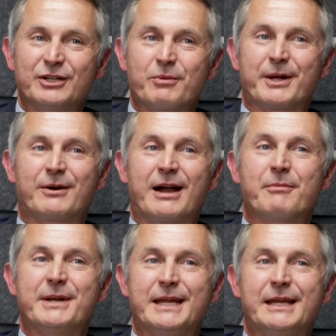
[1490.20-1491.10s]
No matter how
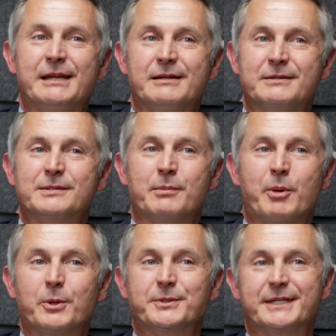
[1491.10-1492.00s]
many
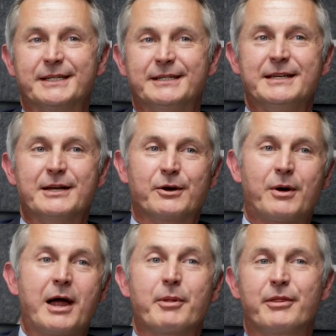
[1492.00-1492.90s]
supposed,
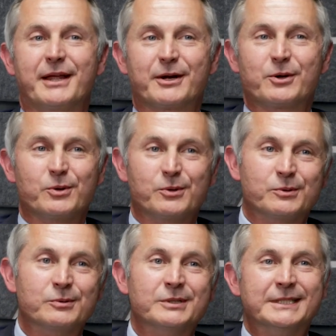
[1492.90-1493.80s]

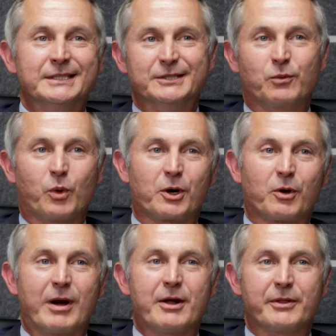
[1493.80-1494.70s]
hypothetical work
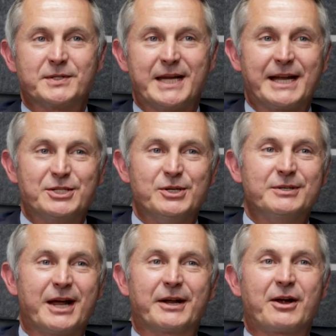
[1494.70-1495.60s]
around the statute
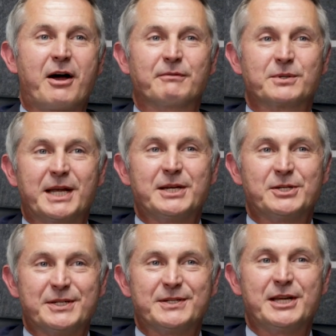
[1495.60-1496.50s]
kind of
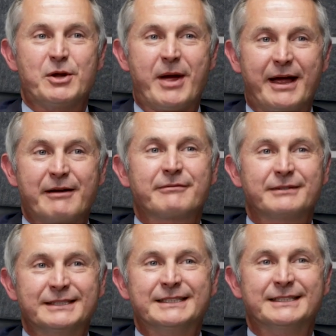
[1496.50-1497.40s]
conversations that you have.
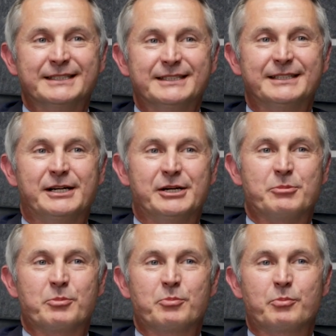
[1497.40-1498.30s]

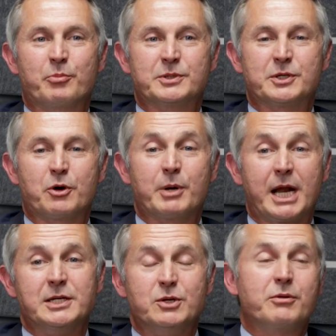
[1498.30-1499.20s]
But
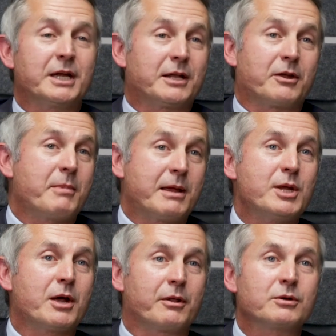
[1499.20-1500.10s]
I do think there may
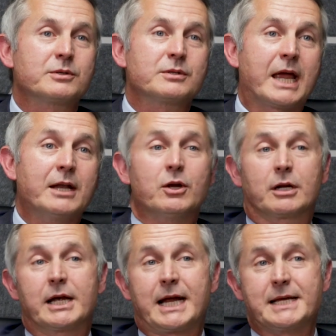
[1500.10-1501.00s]
be others. And look,
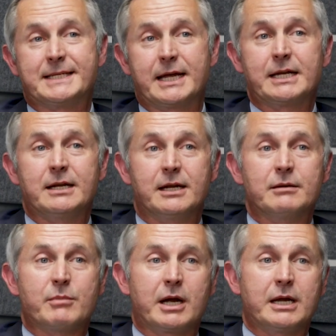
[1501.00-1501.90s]
like I said in
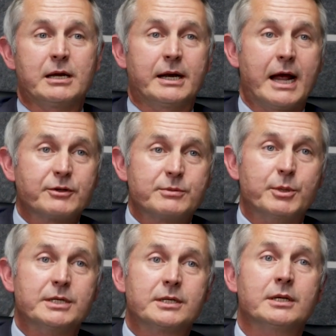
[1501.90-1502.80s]
my
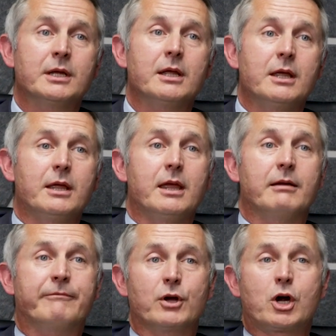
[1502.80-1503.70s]
announcement,
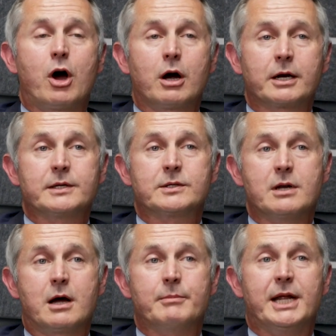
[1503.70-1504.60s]
if the caucus
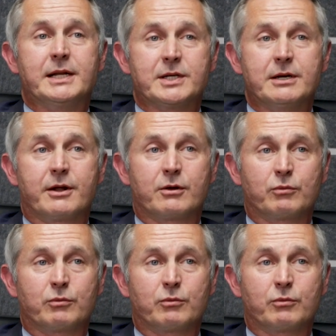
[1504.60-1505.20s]
nominates another